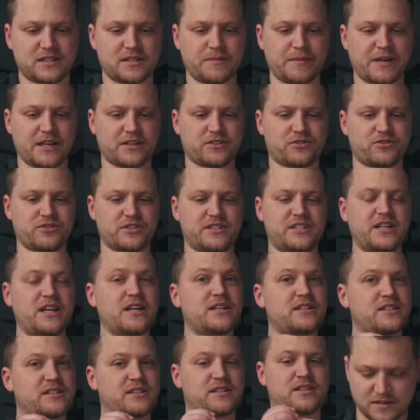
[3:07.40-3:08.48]
extra
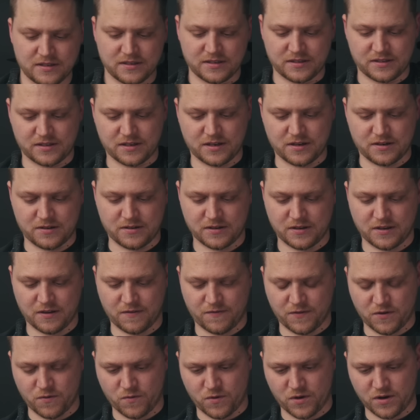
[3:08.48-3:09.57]
sticks. So if you wanna